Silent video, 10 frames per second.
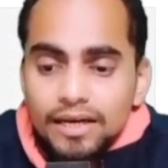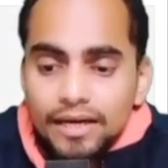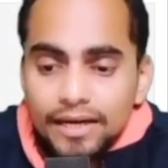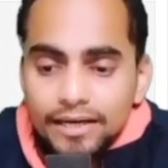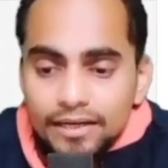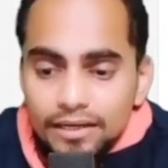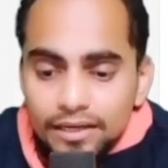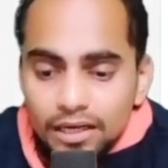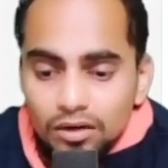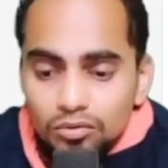And
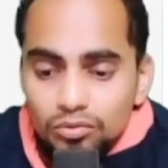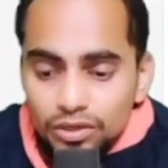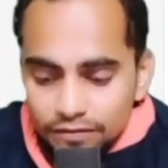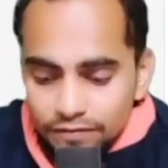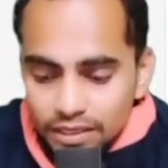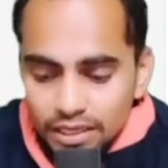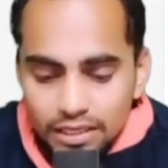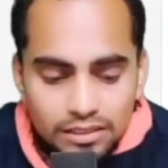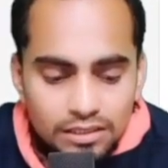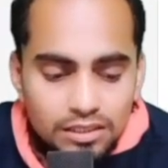now if I
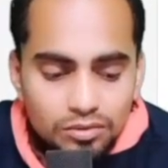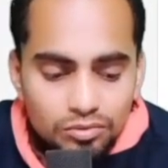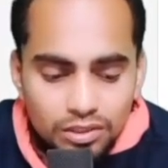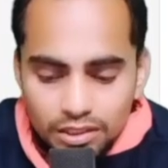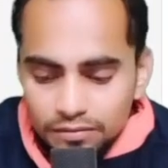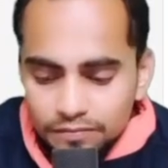execute it,